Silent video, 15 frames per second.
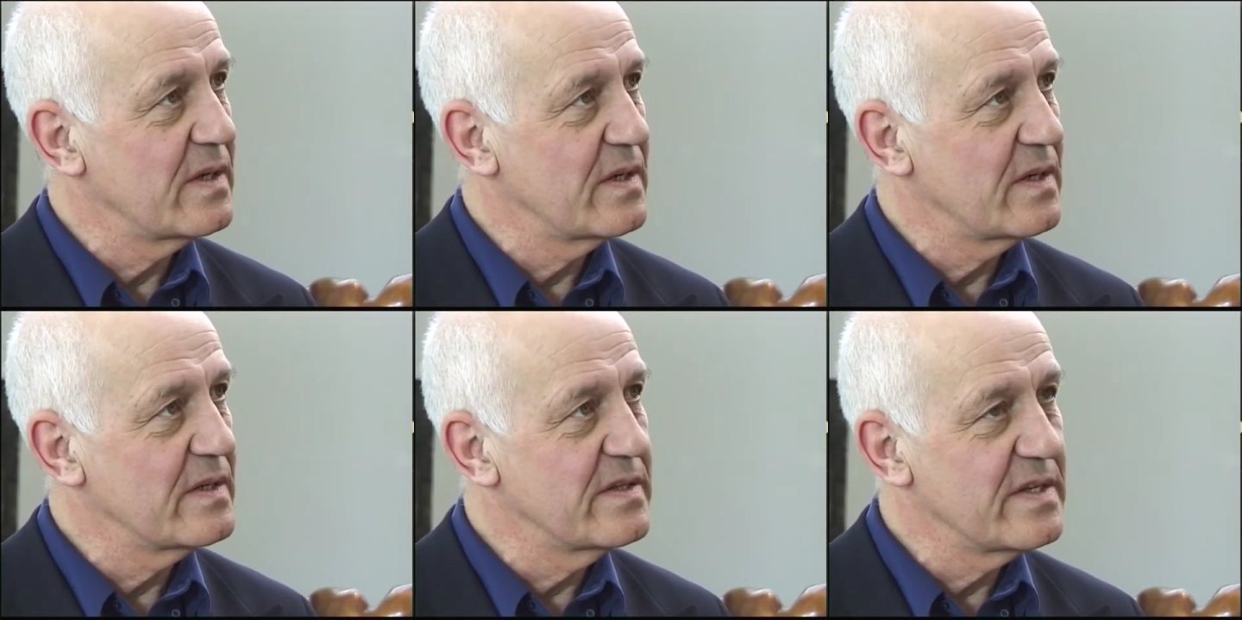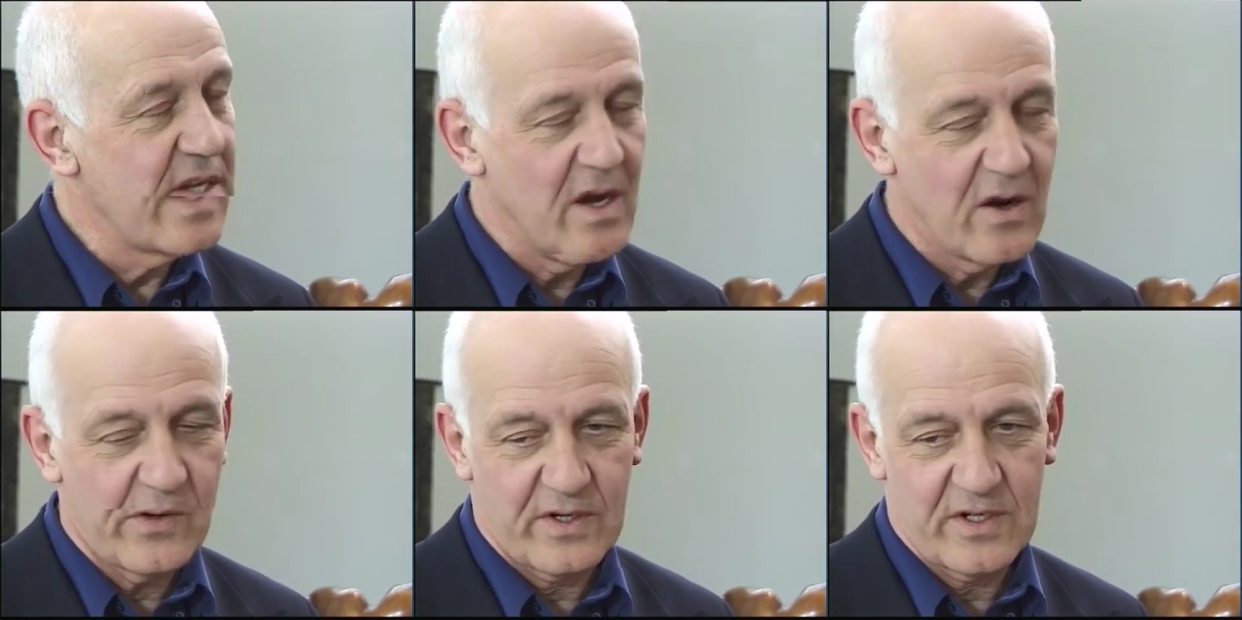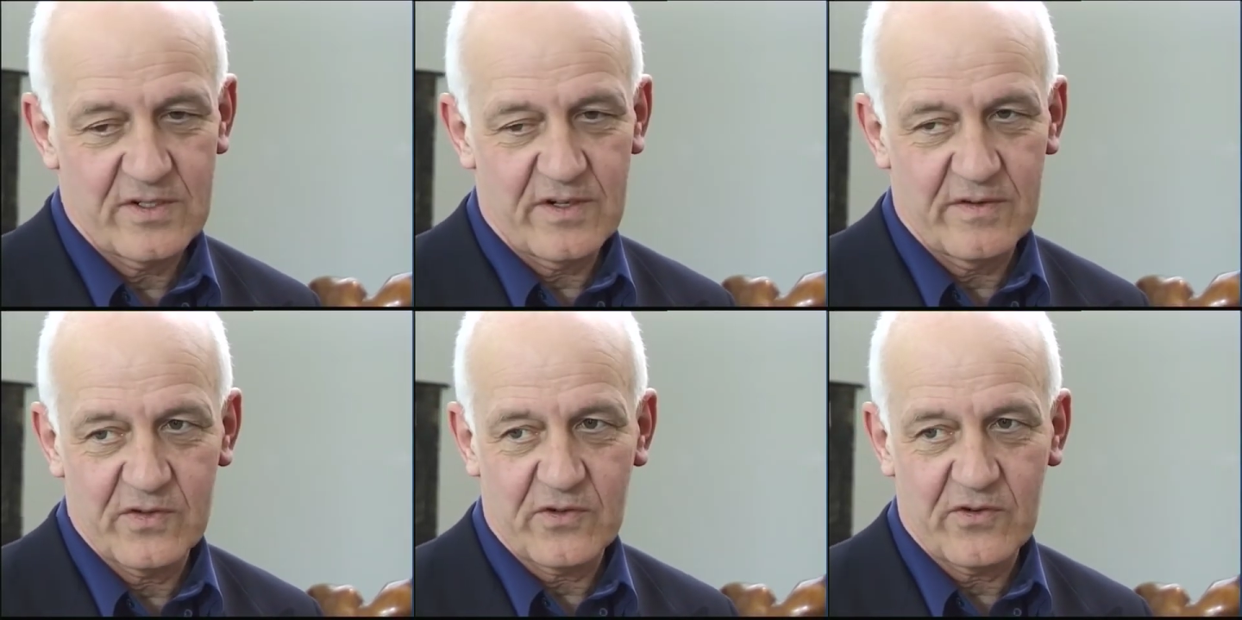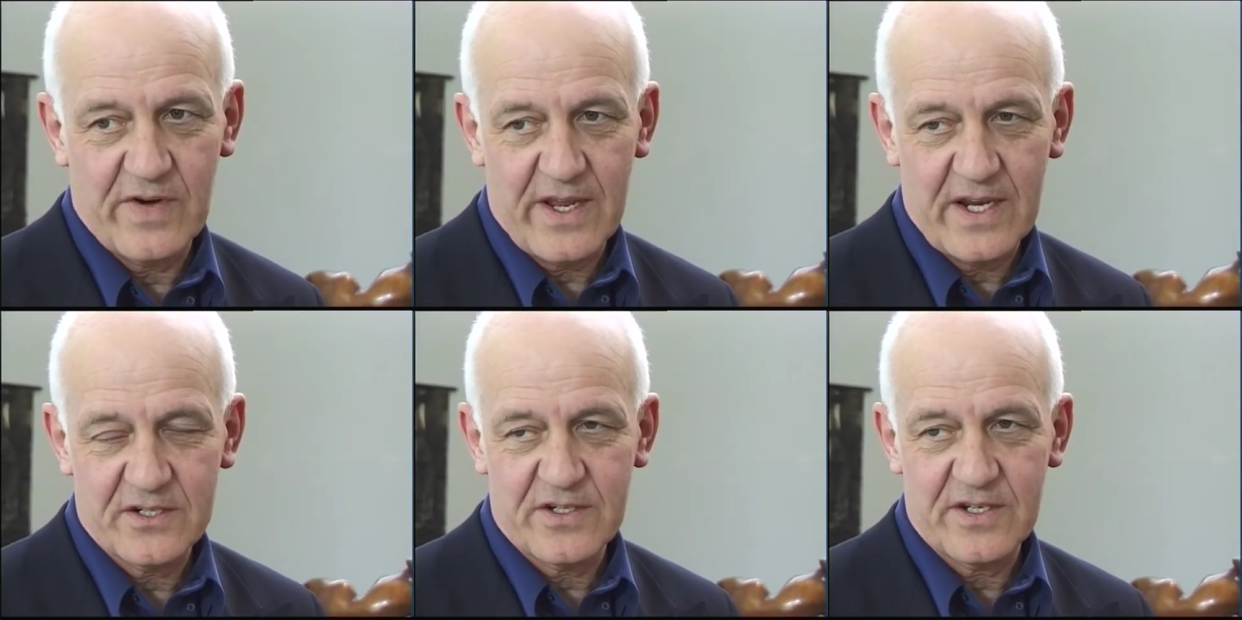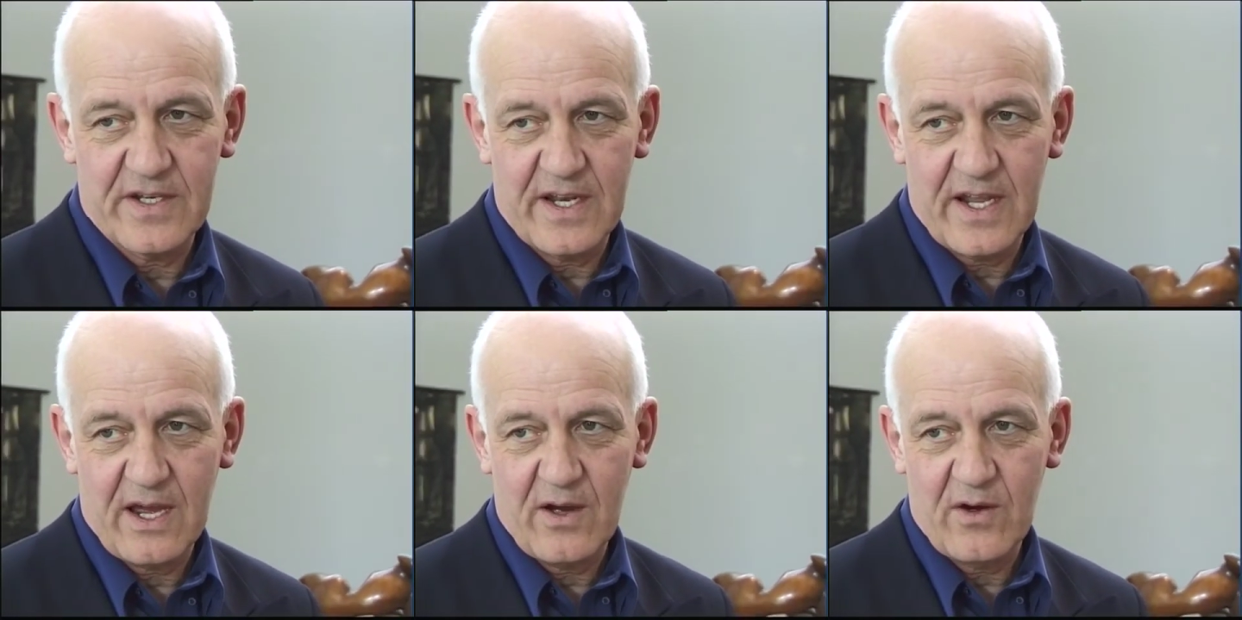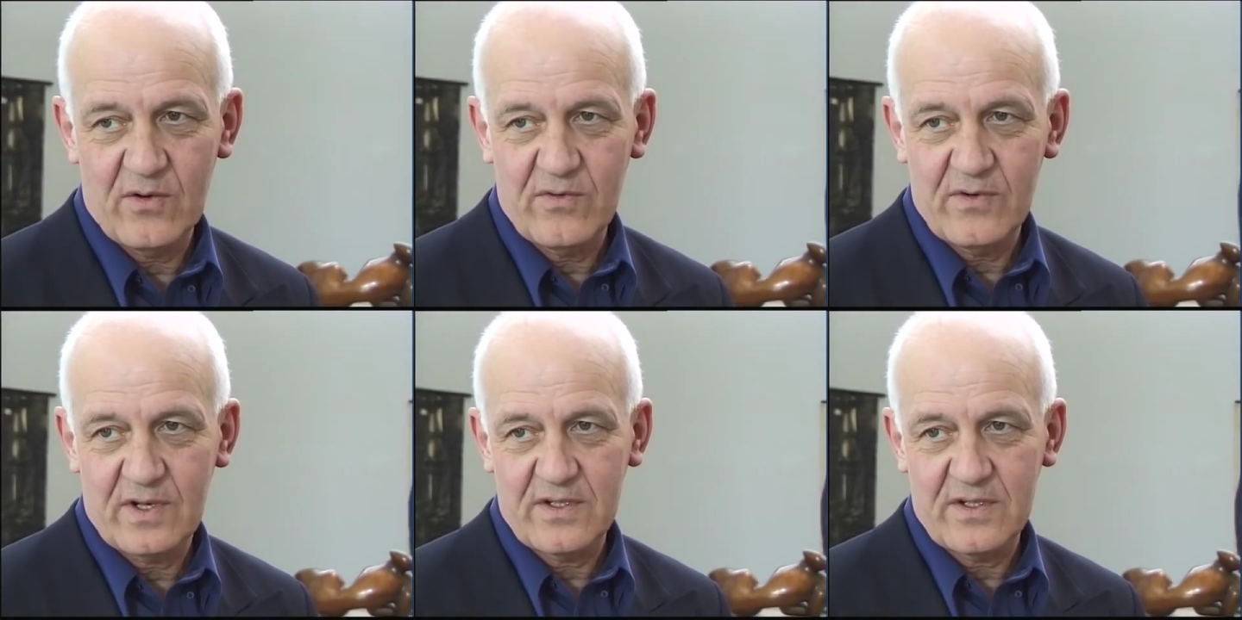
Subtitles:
The owners of the collection now,